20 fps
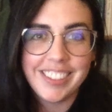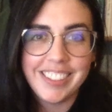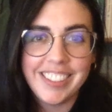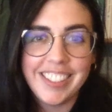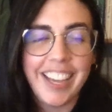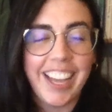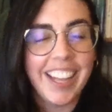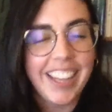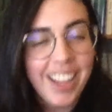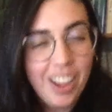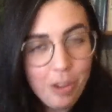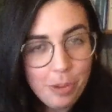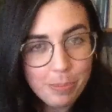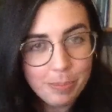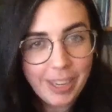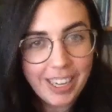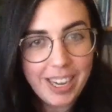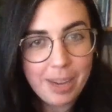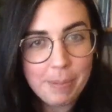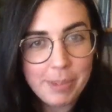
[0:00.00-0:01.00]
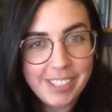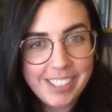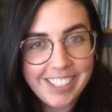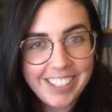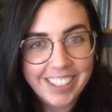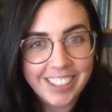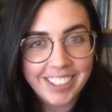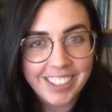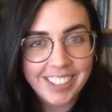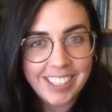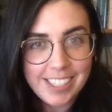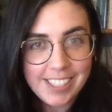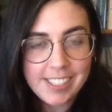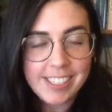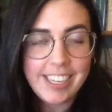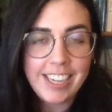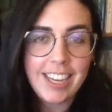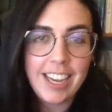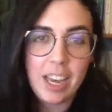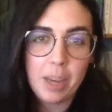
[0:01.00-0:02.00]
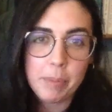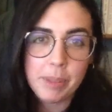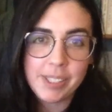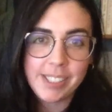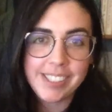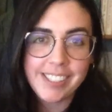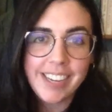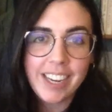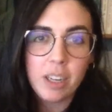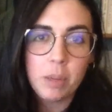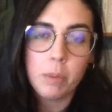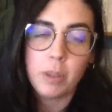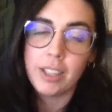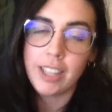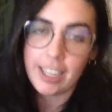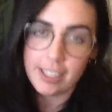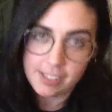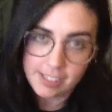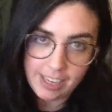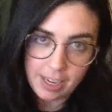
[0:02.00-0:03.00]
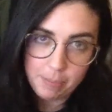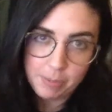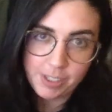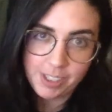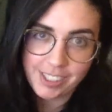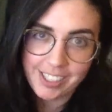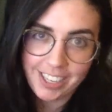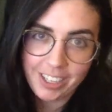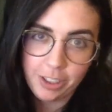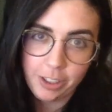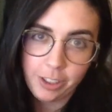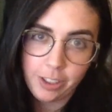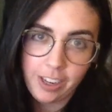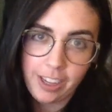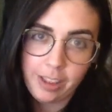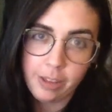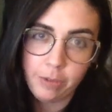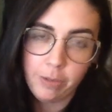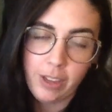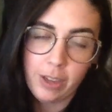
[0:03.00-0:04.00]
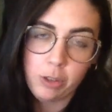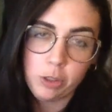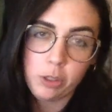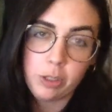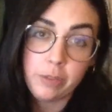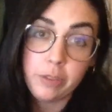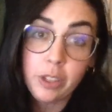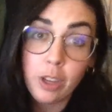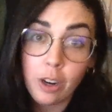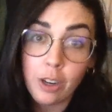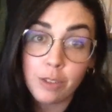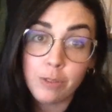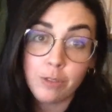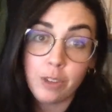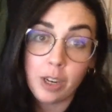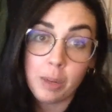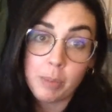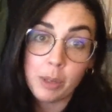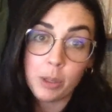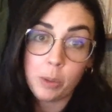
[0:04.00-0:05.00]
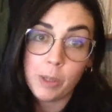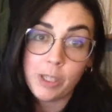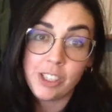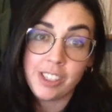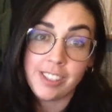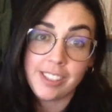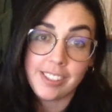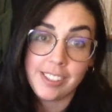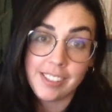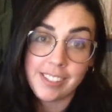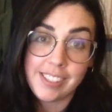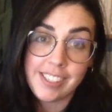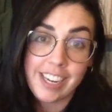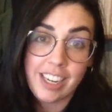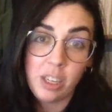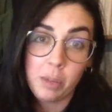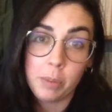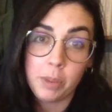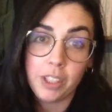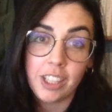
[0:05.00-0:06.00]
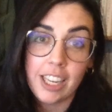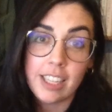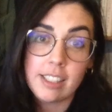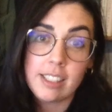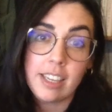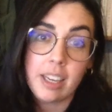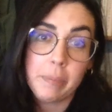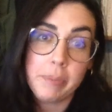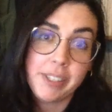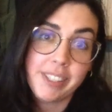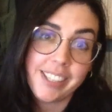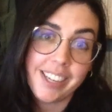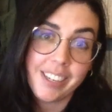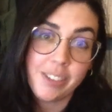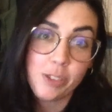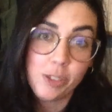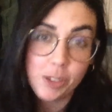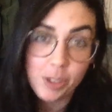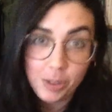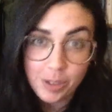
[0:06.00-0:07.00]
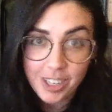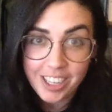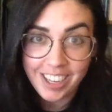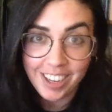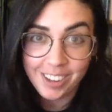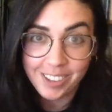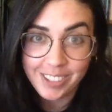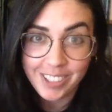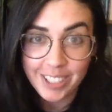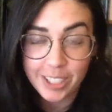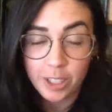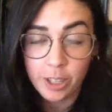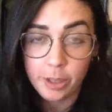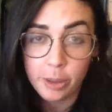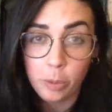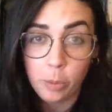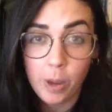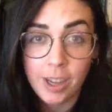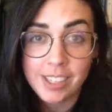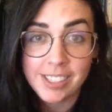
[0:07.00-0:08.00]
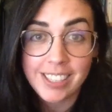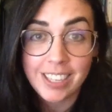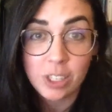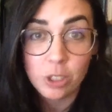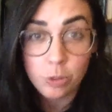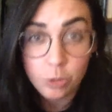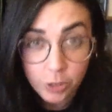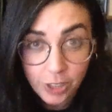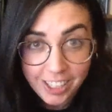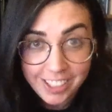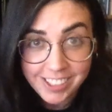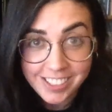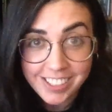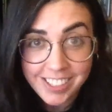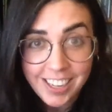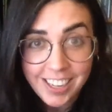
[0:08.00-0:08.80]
Hello, my name is Daryl Lindsay. I'm a sustainable landscape designer and the founder of YardFarmer, which is a sustainable landscape design studio here on the Wasatch Front.